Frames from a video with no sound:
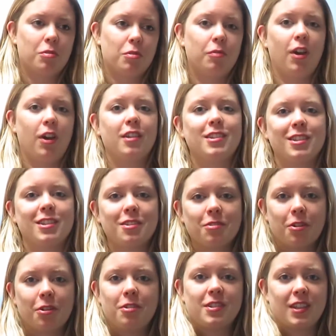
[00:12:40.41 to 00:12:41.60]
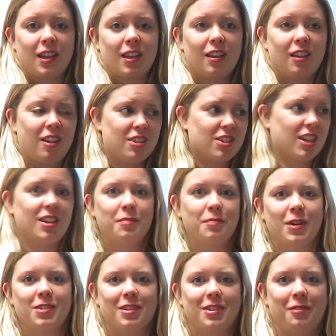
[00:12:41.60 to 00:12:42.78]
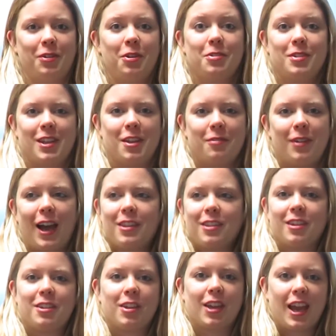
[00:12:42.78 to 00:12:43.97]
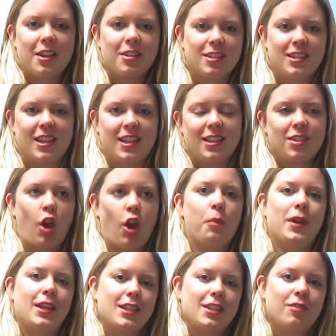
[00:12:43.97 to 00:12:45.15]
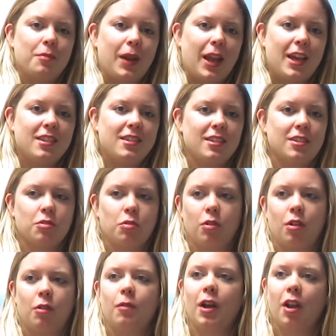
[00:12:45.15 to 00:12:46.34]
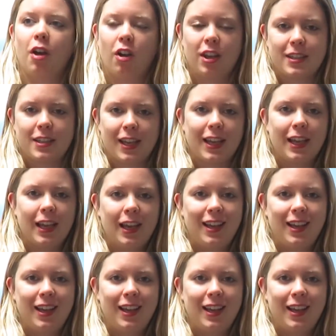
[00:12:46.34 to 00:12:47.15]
converted to cruising, largely because of the food and the fact that you get to see so many different places all on one holiday,